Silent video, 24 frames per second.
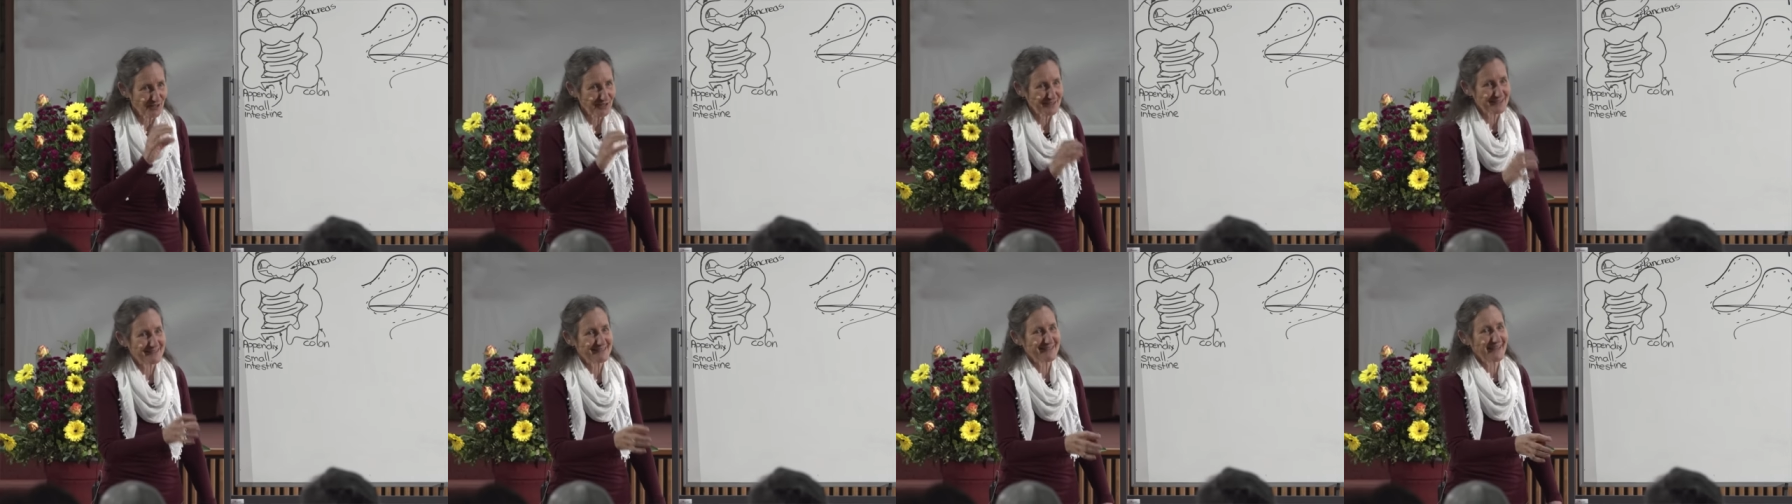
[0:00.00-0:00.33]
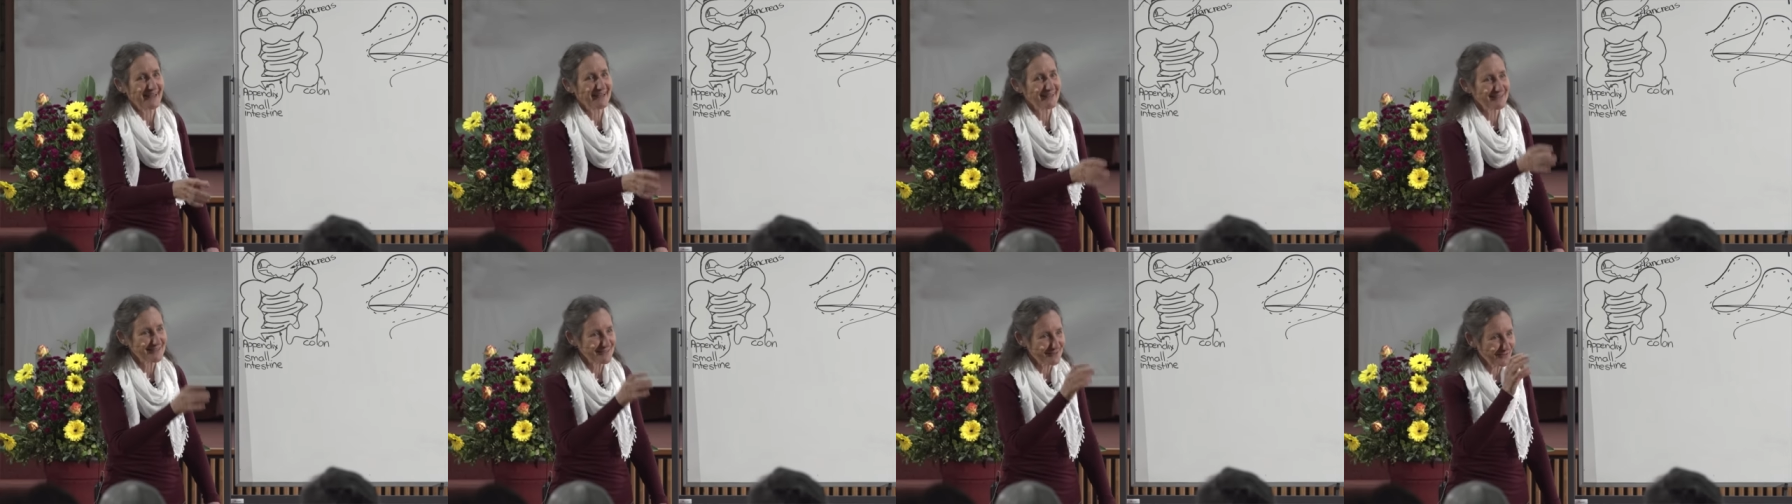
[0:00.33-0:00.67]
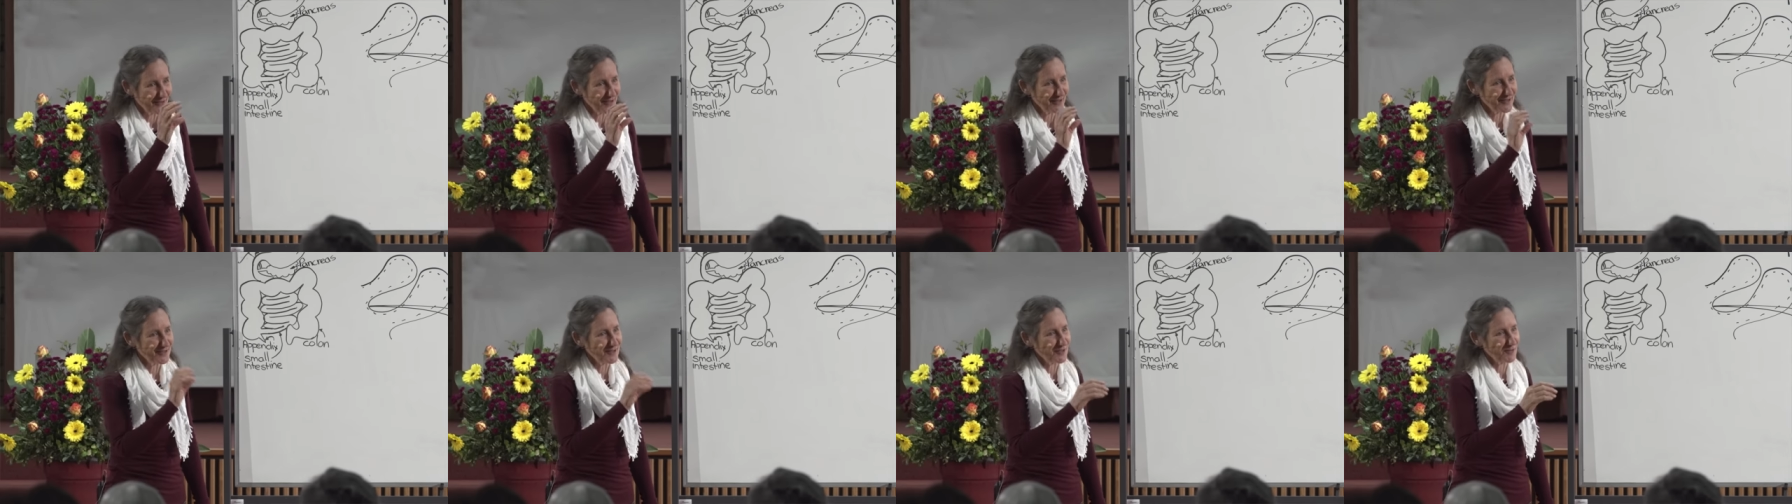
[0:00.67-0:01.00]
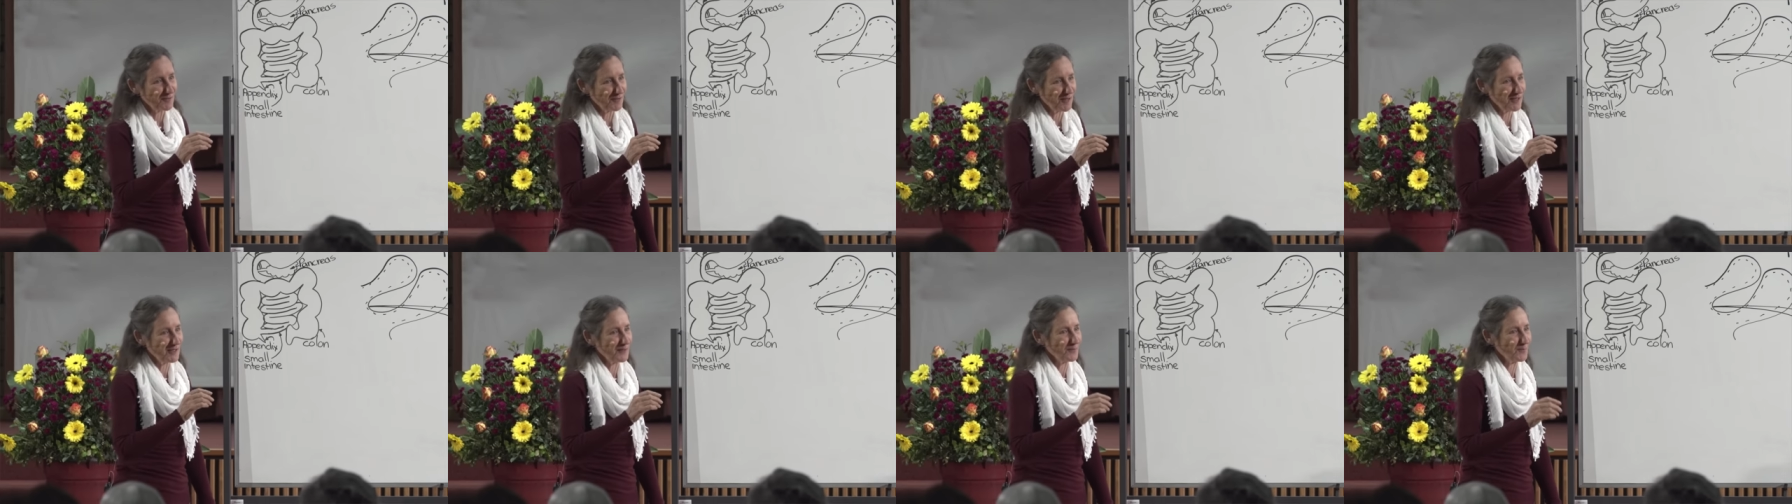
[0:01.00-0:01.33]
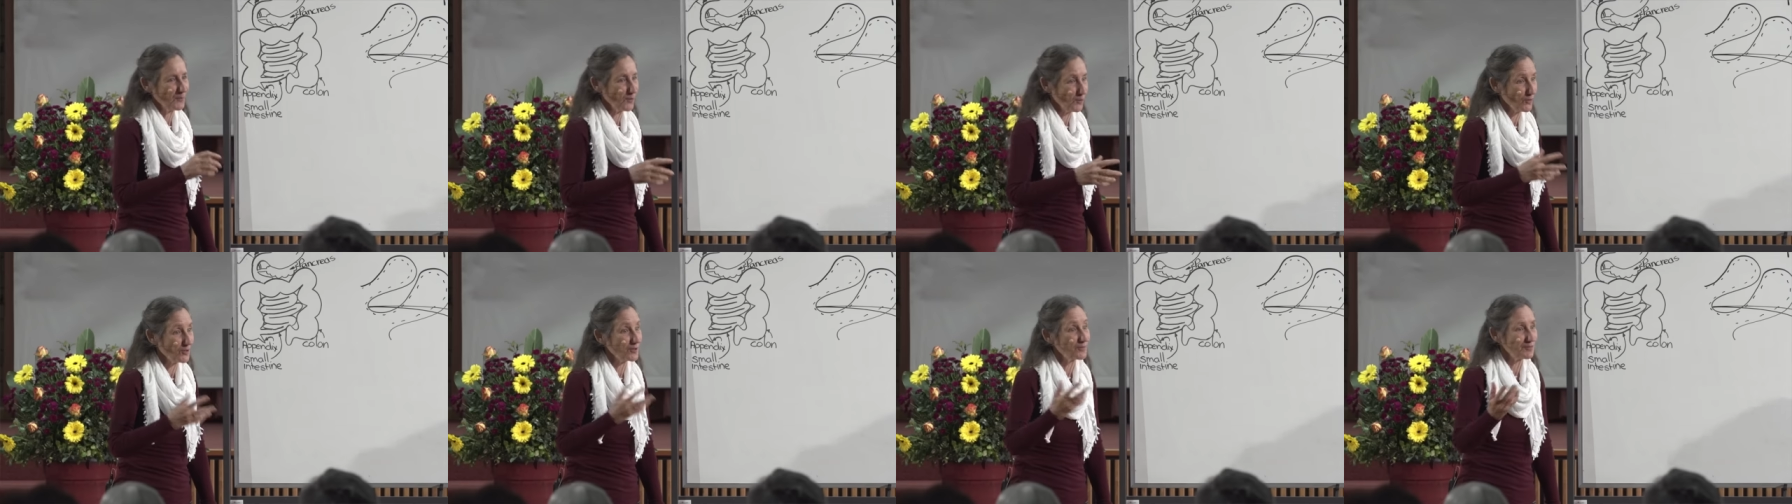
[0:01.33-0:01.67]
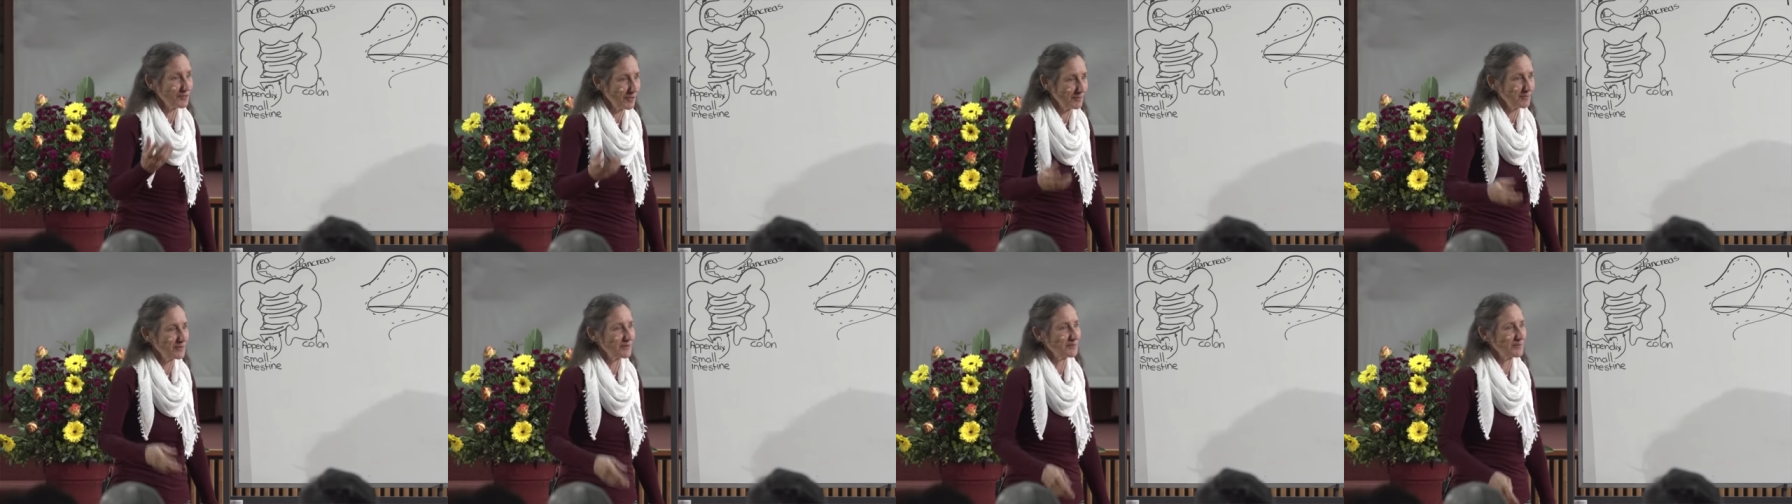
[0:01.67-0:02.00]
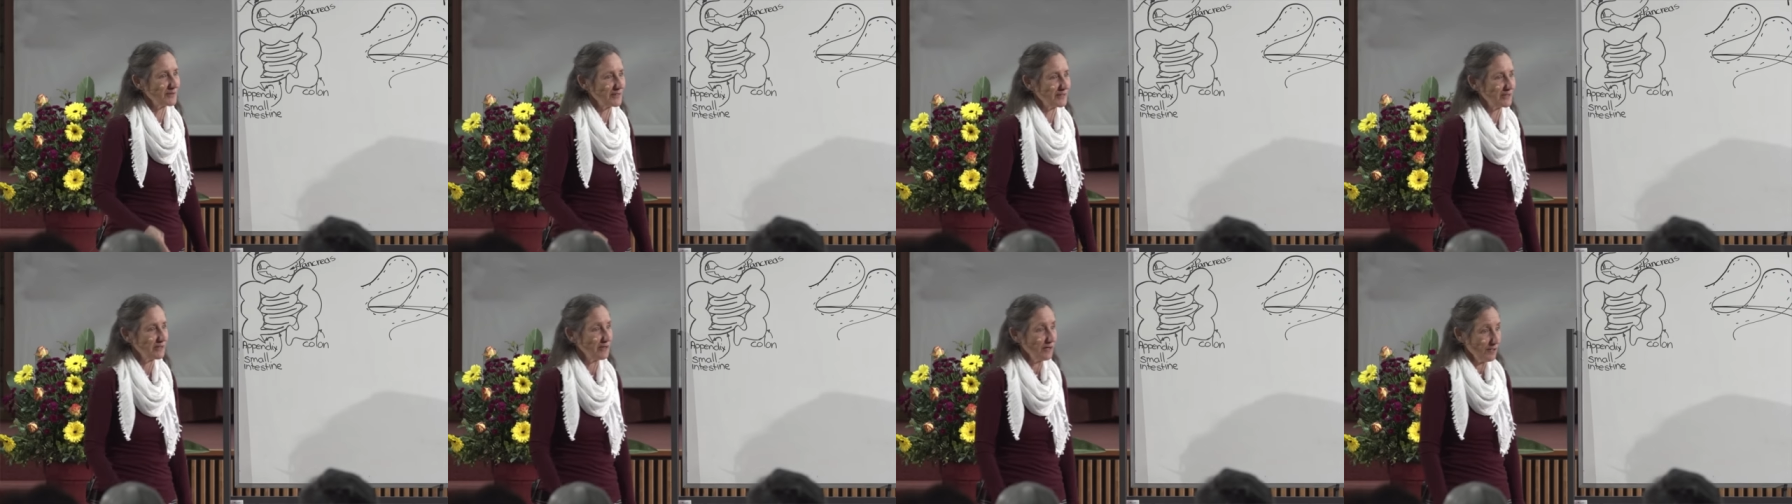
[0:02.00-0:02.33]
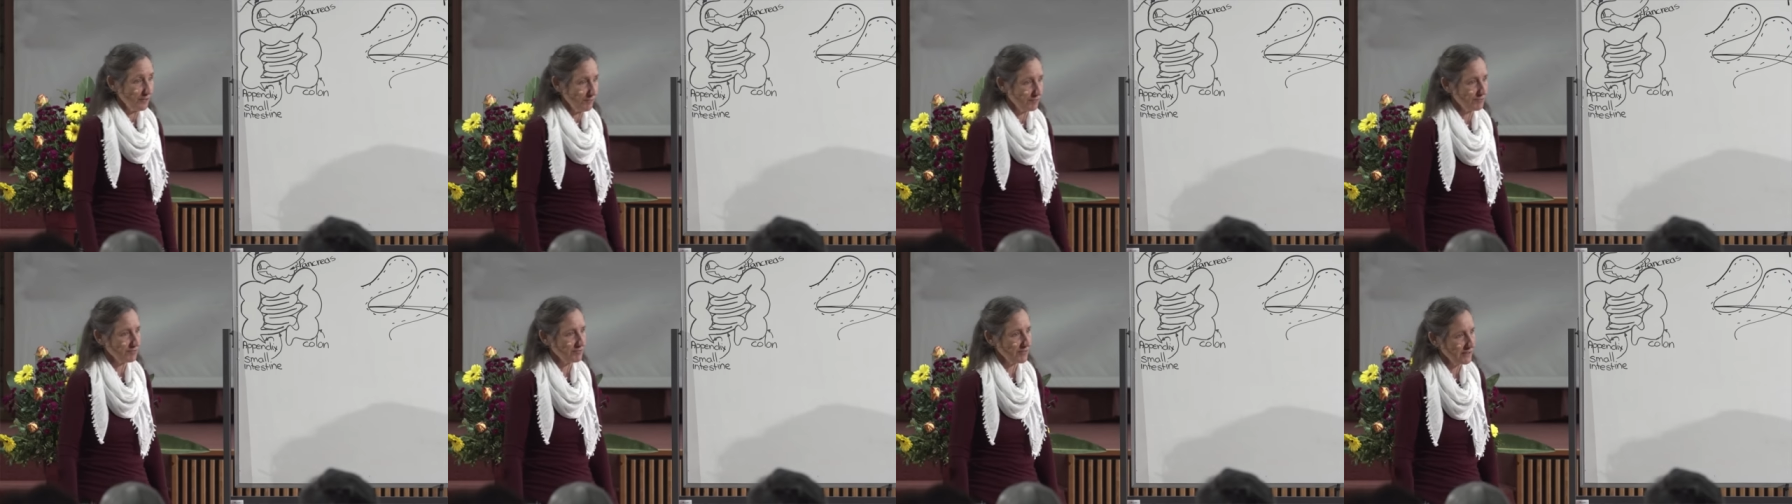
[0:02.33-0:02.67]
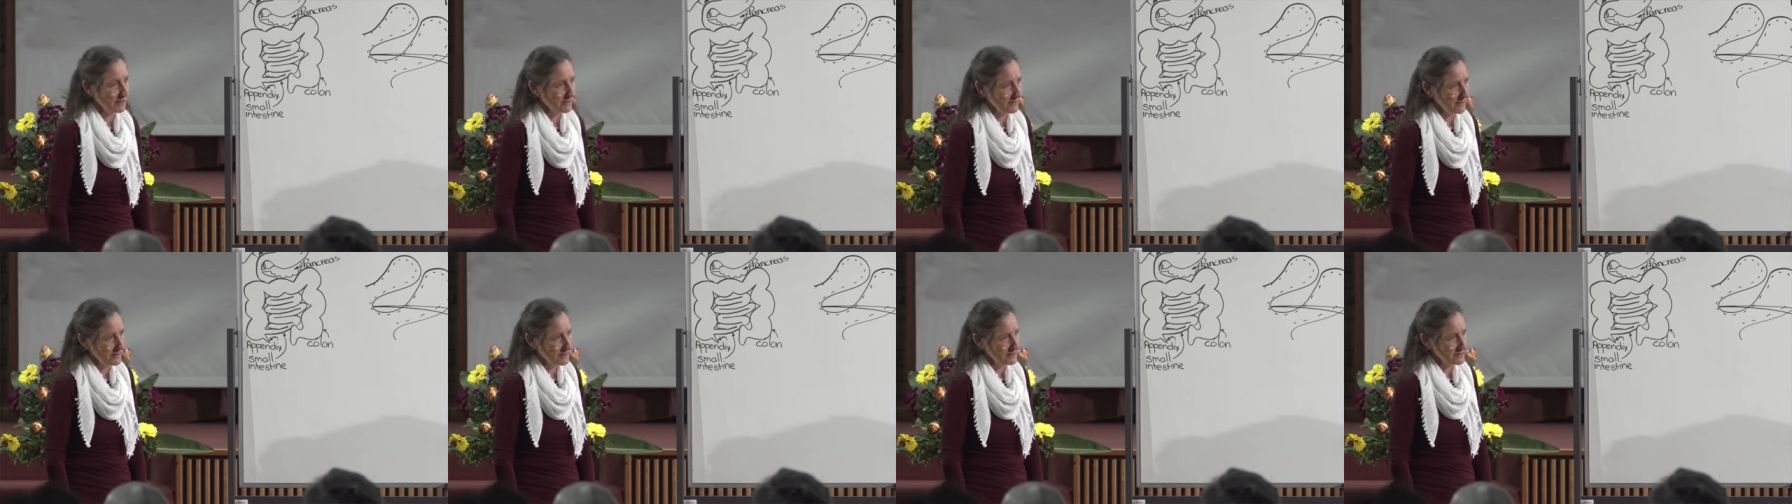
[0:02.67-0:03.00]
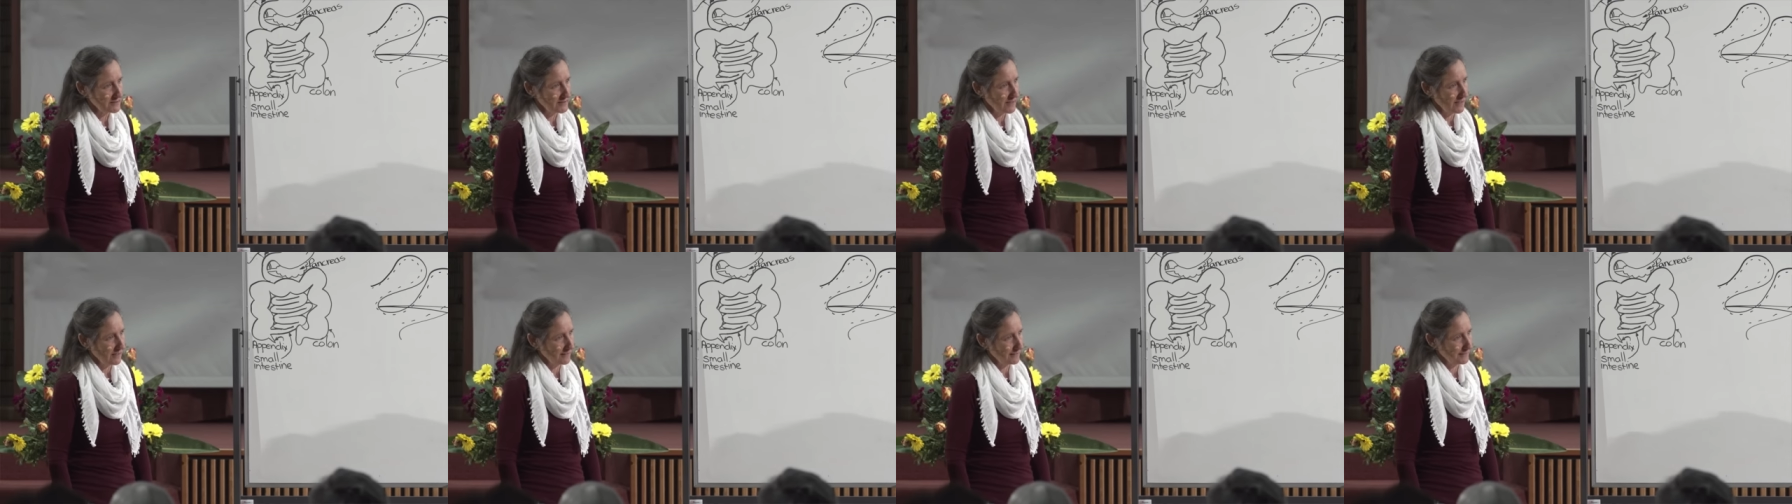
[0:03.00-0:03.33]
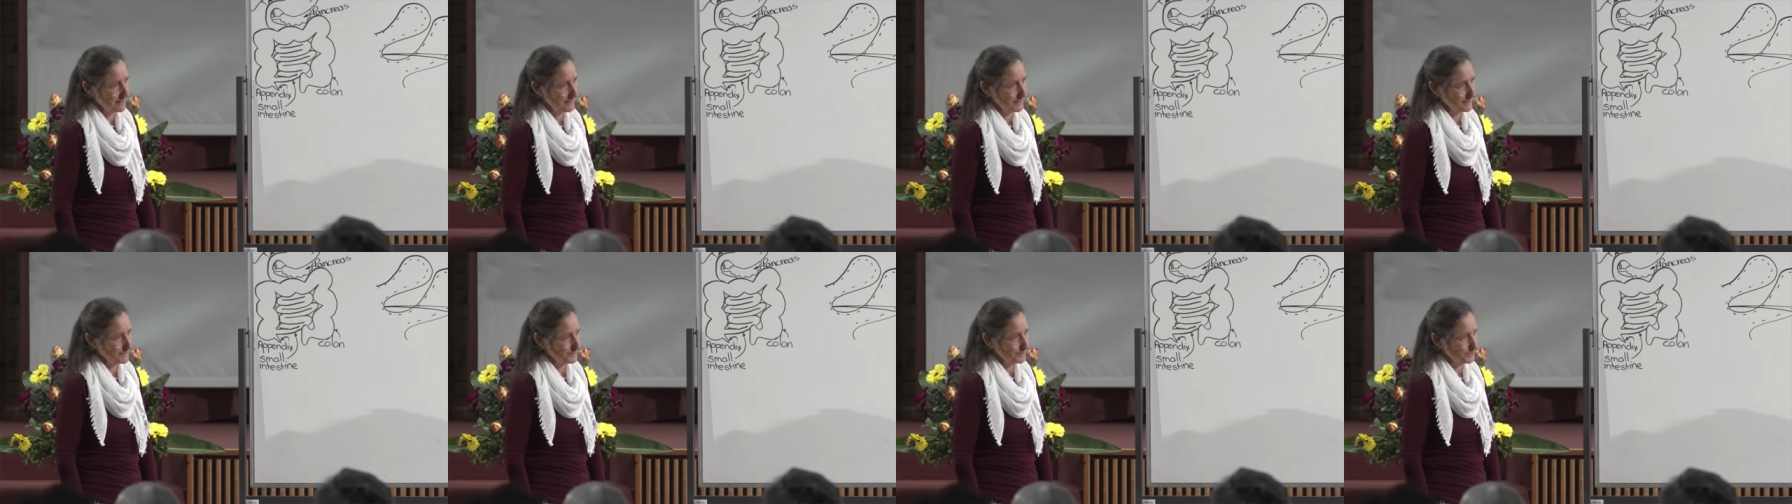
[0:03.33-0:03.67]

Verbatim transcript: not satisfying you anymore, it probably really is hunger.